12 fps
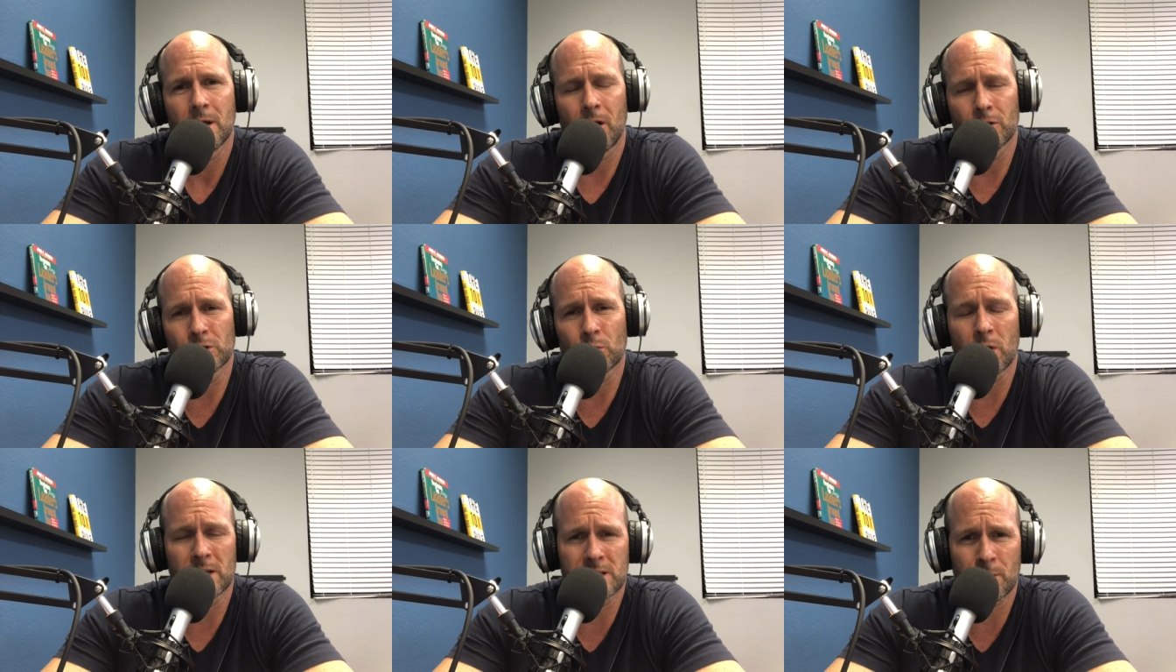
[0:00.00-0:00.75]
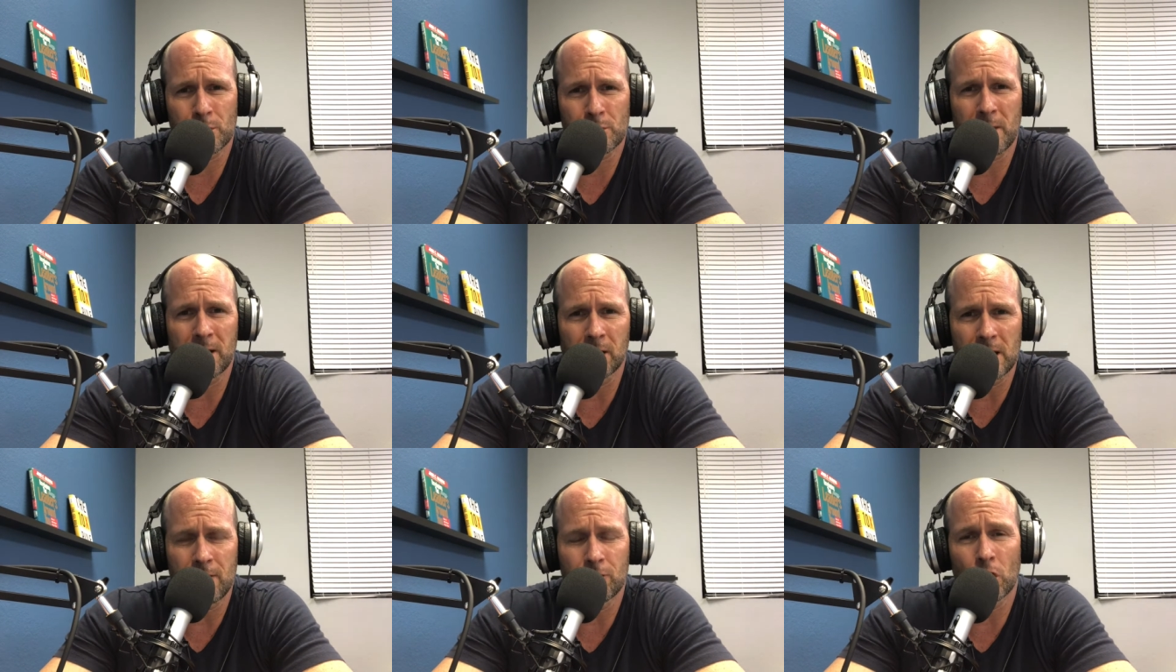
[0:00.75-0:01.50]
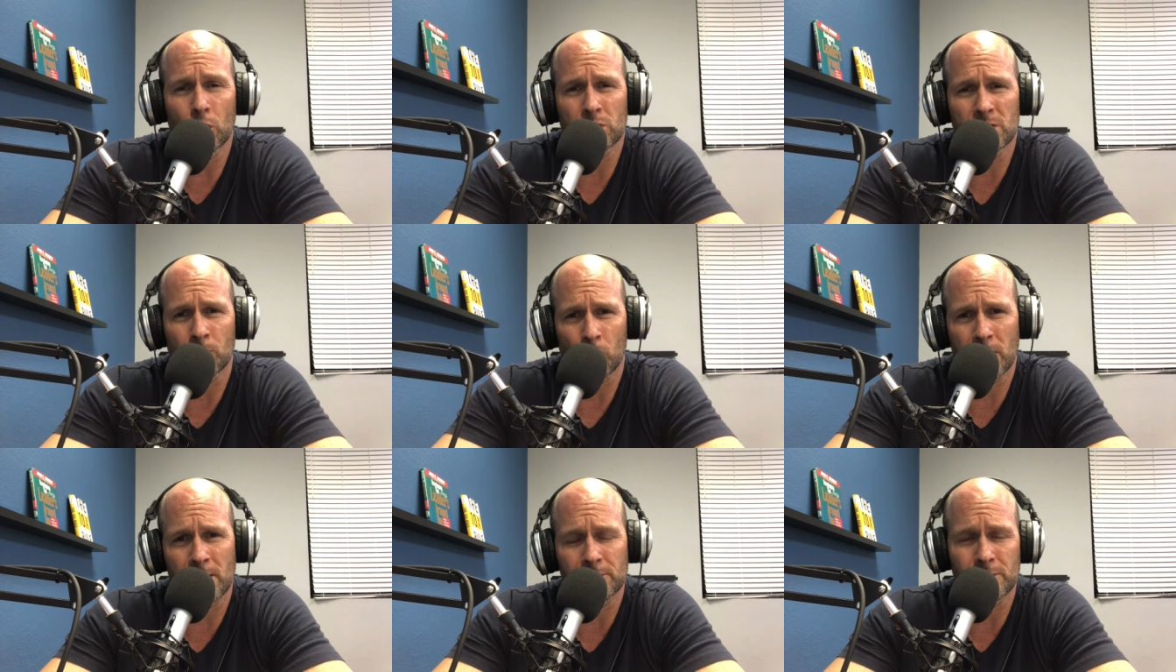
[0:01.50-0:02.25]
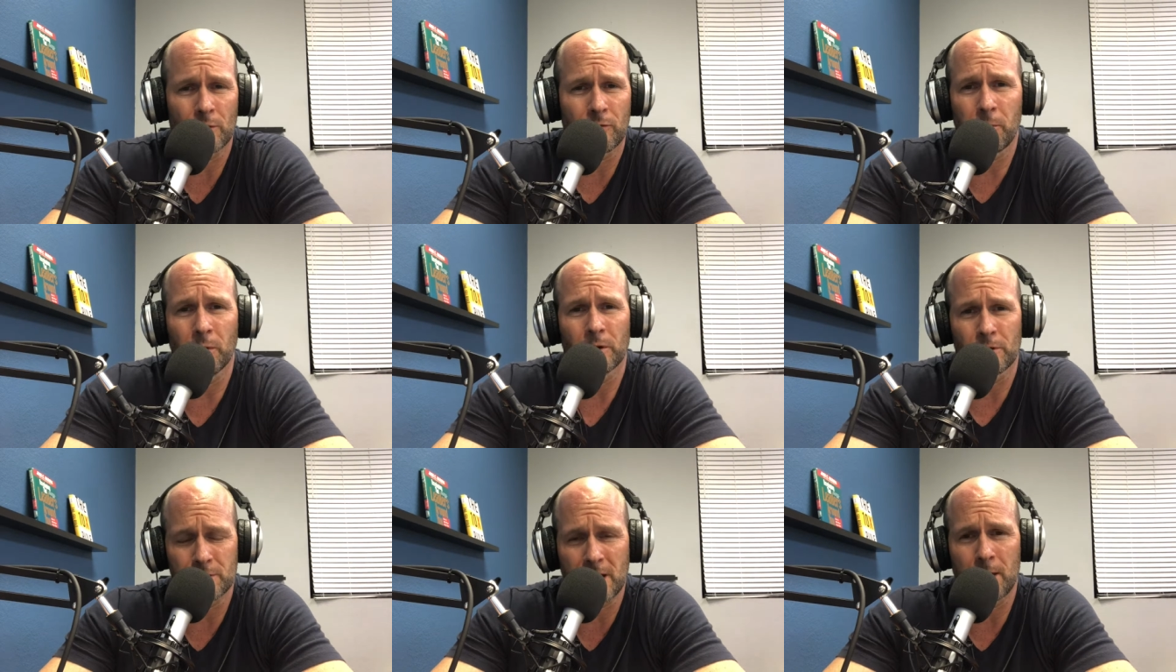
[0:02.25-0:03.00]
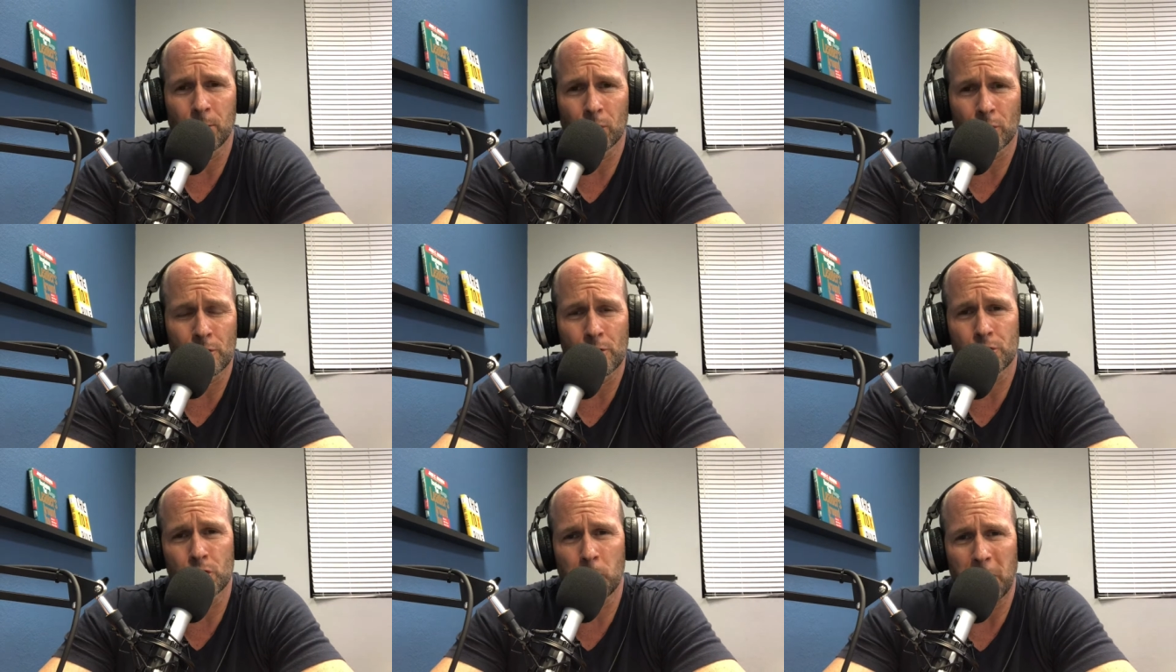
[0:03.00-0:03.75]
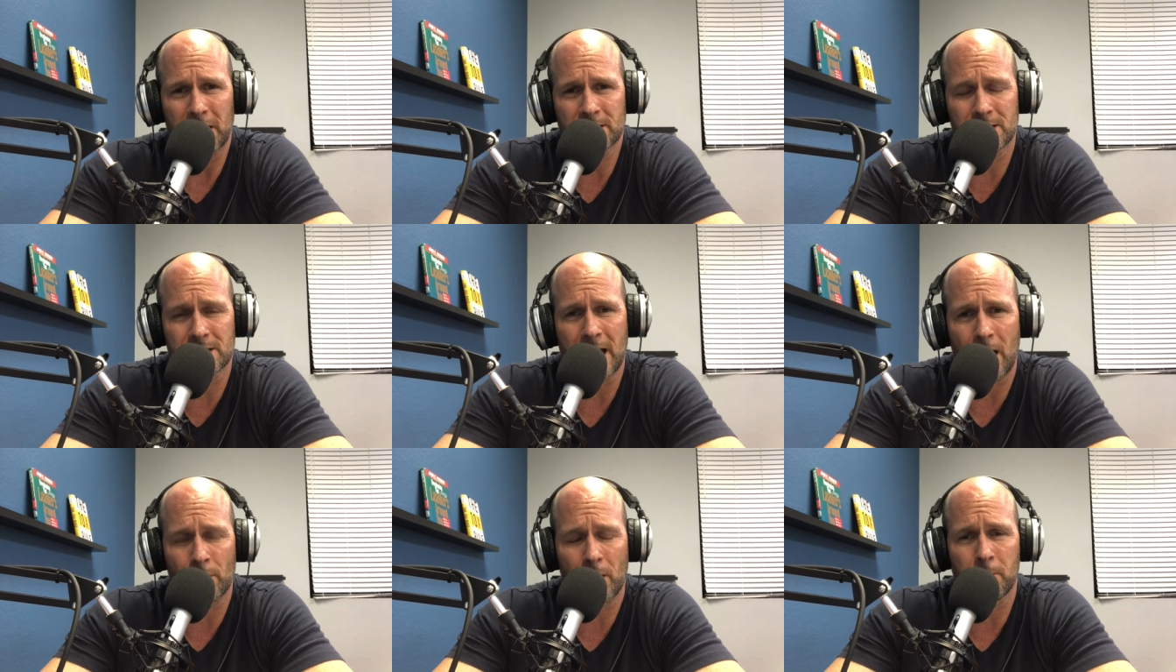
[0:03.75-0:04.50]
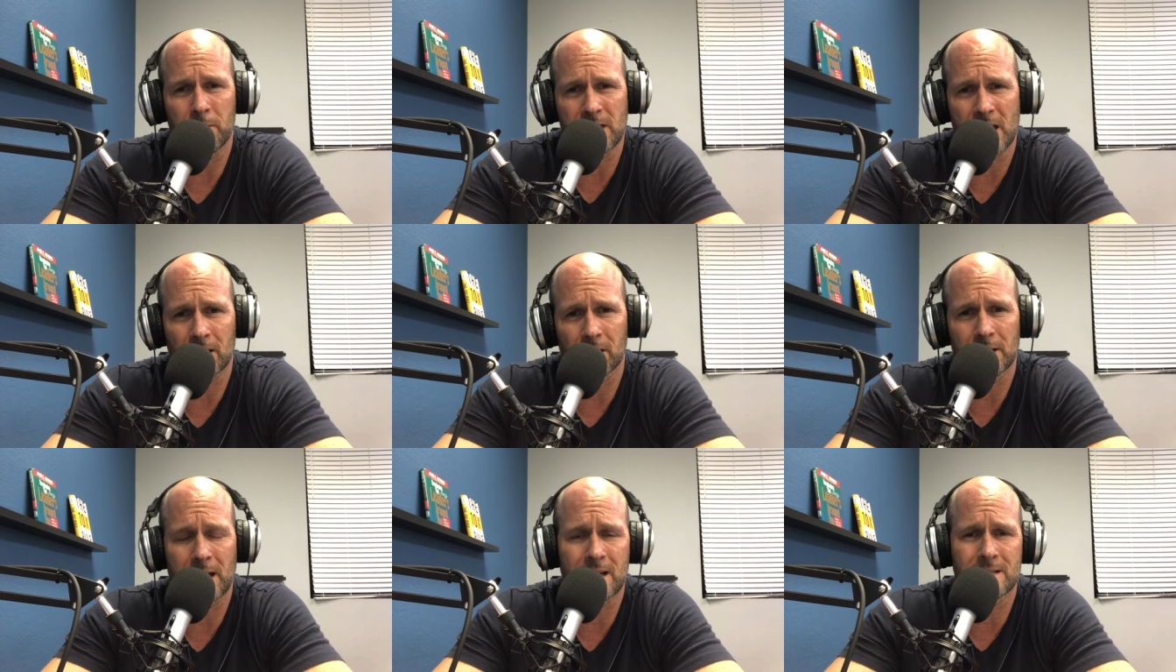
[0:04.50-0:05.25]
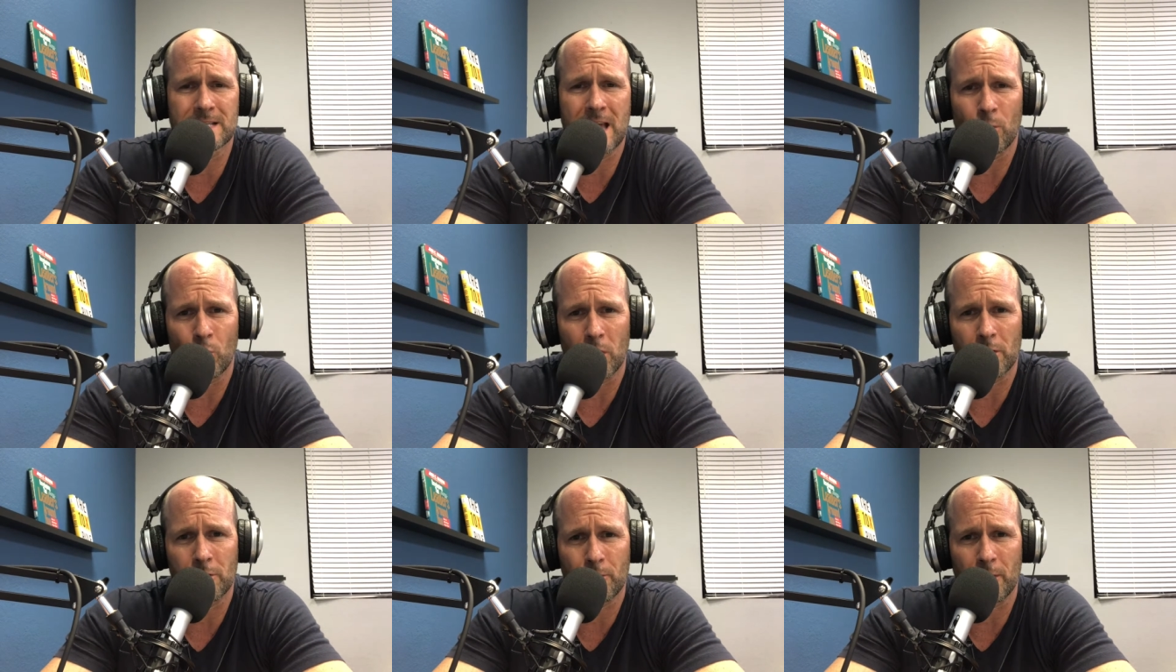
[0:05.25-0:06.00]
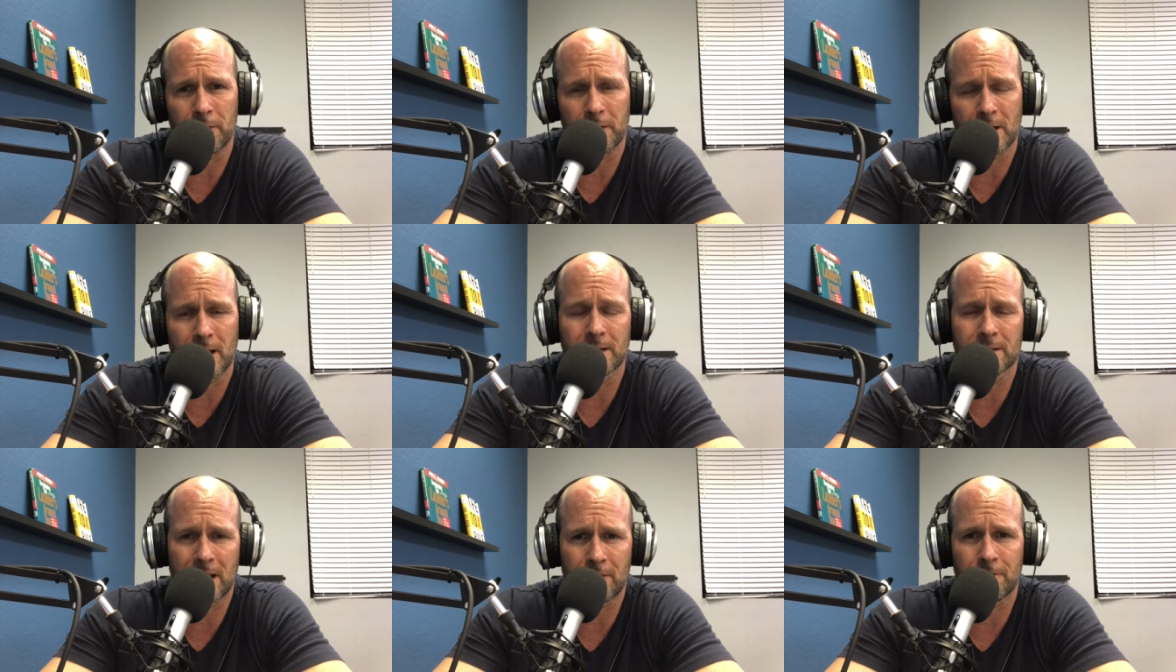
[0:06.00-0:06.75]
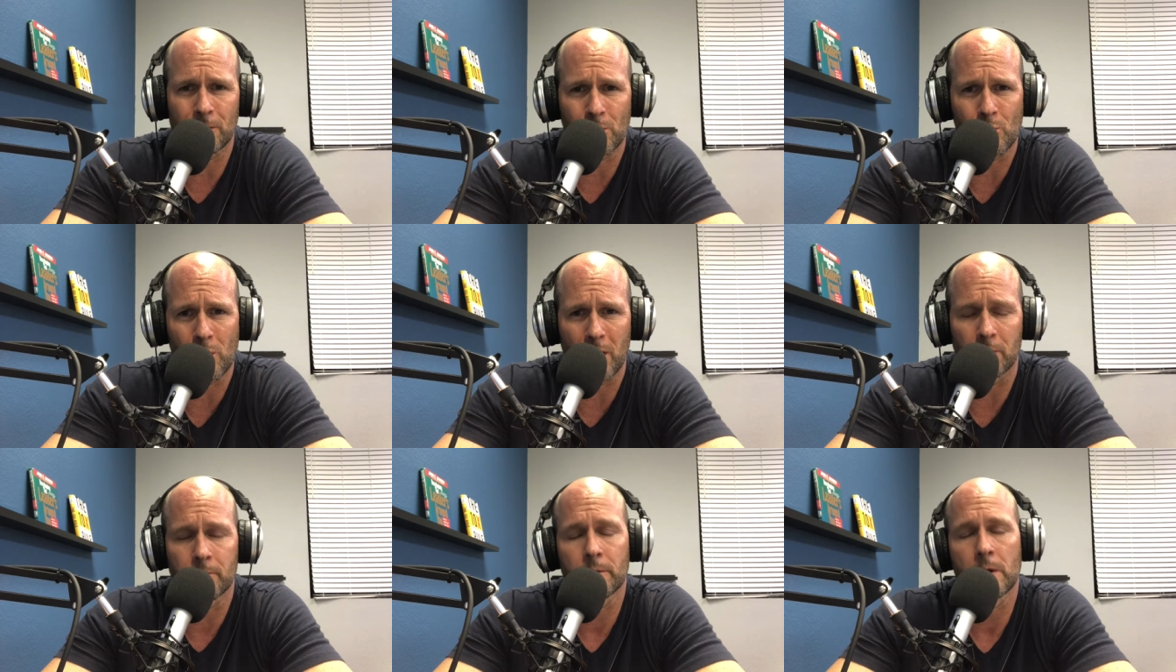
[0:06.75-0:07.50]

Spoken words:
Also, customers may leave to go somewhere else. So if a billiard table or your jukebox is down, hypothetically, how does that work throughout the night? Not very well.